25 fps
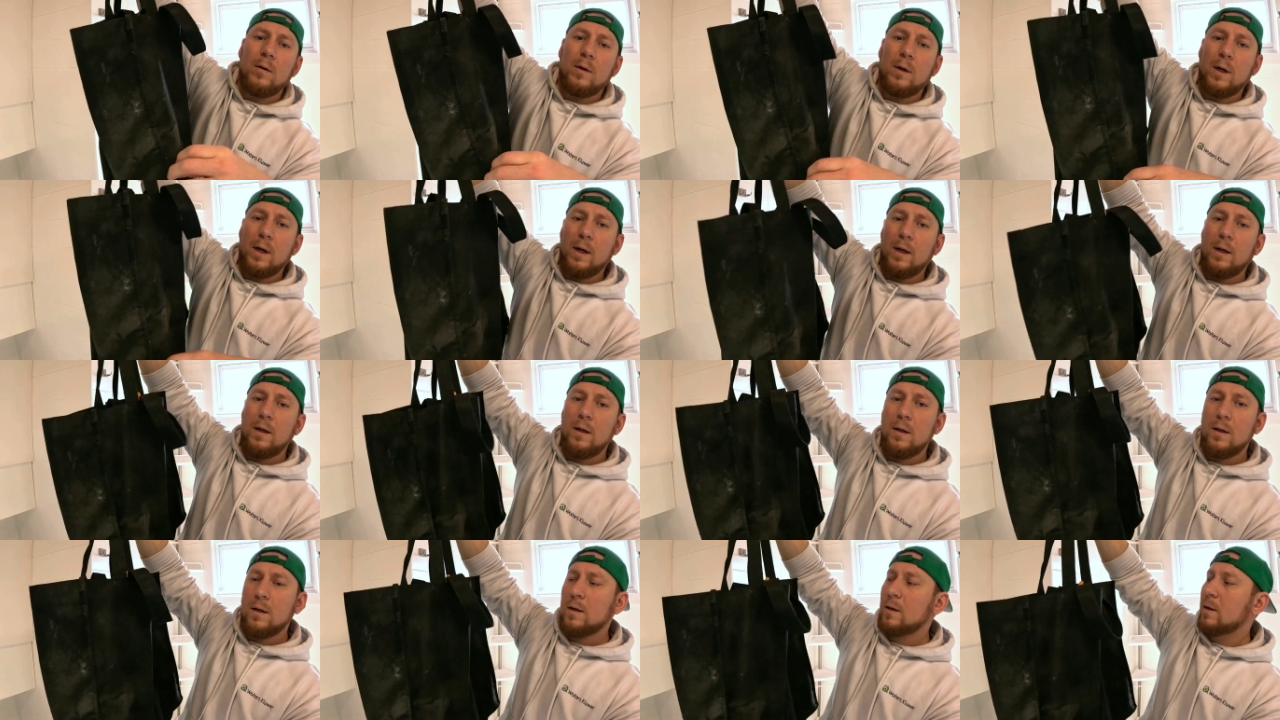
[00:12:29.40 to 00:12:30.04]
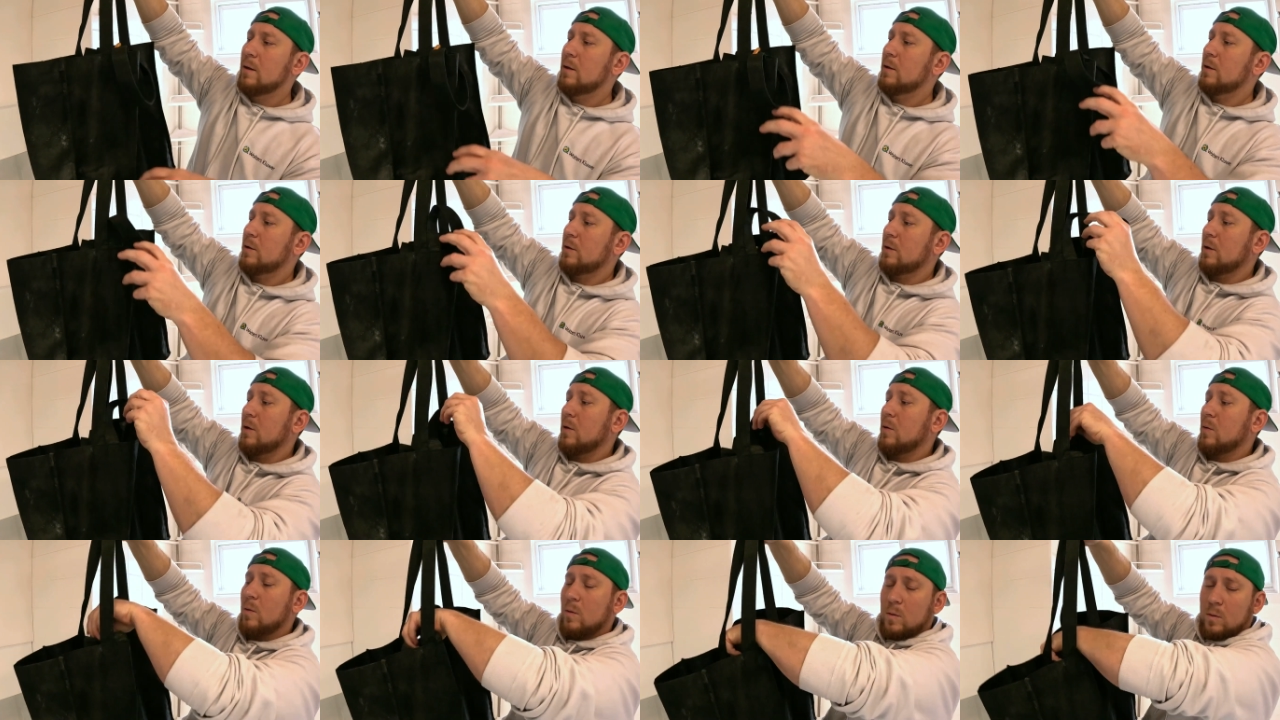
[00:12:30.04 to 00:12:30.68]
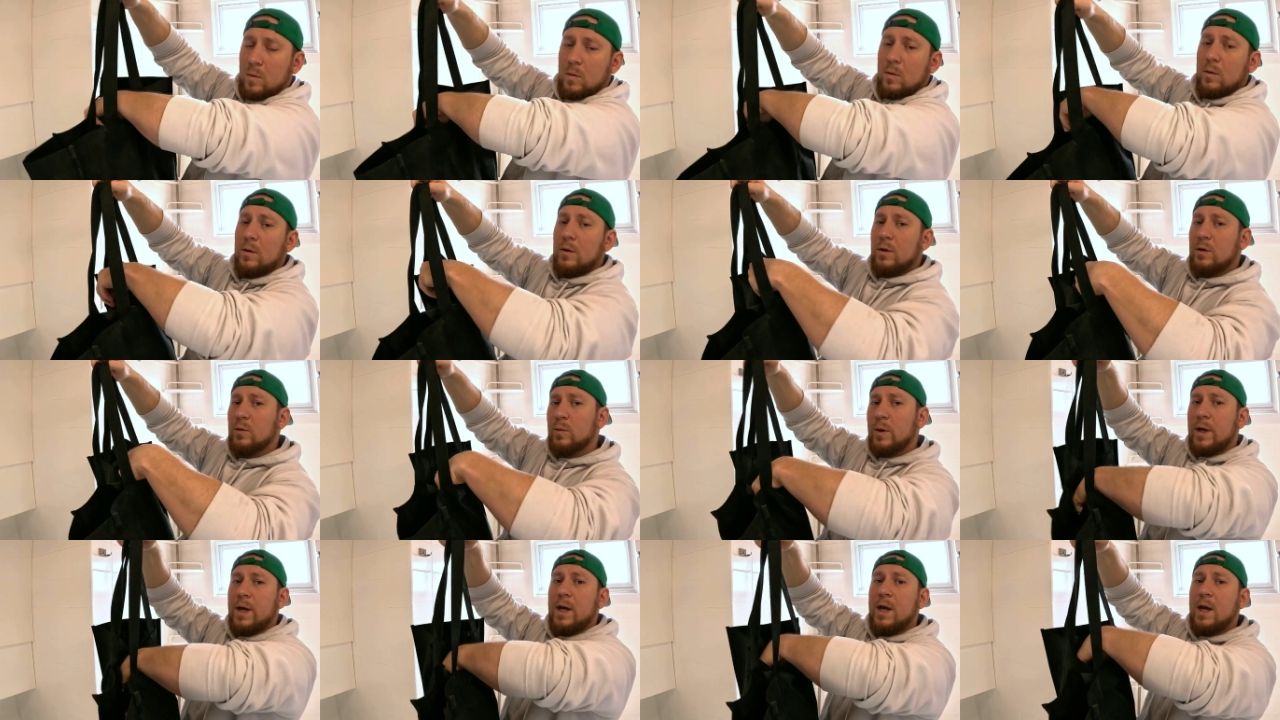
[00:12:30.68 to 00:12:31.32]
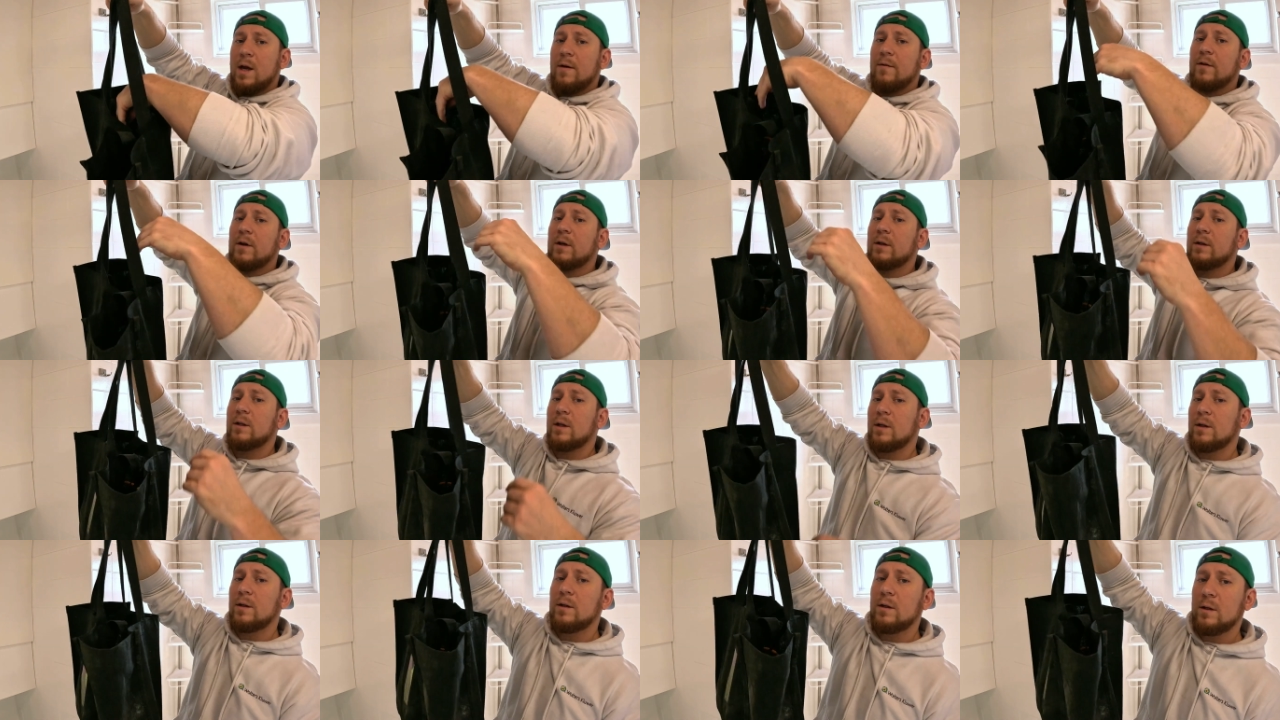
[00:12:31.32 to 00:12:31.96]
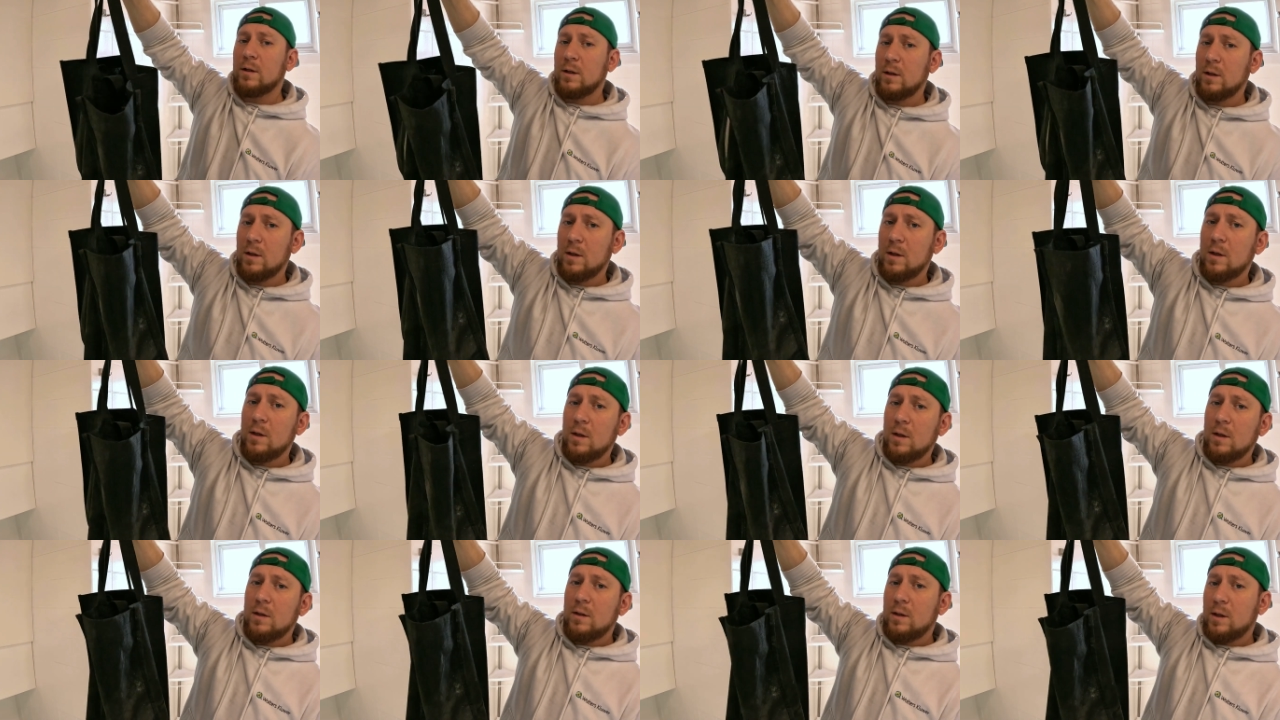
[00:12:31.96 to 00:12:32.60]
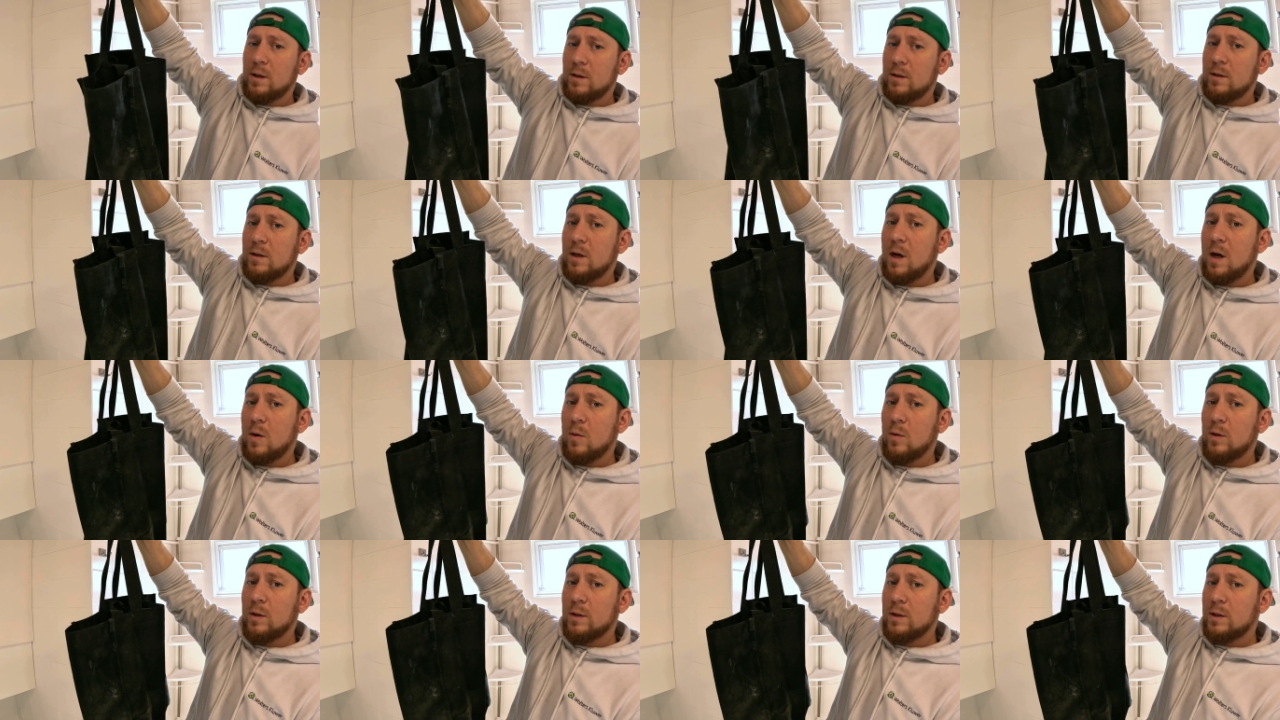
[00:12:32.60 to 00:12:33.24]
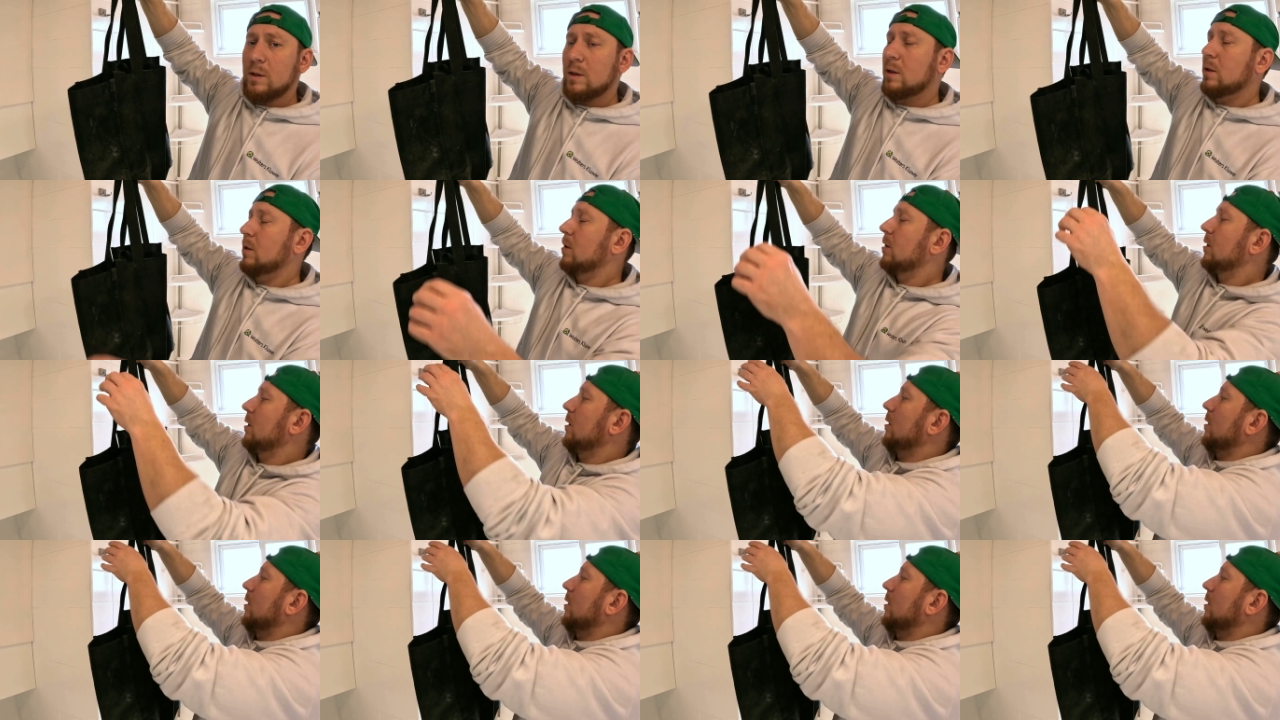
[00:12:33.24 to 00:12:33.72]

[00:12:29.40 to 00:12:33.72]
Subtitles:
Okay, so it's way heavier than towels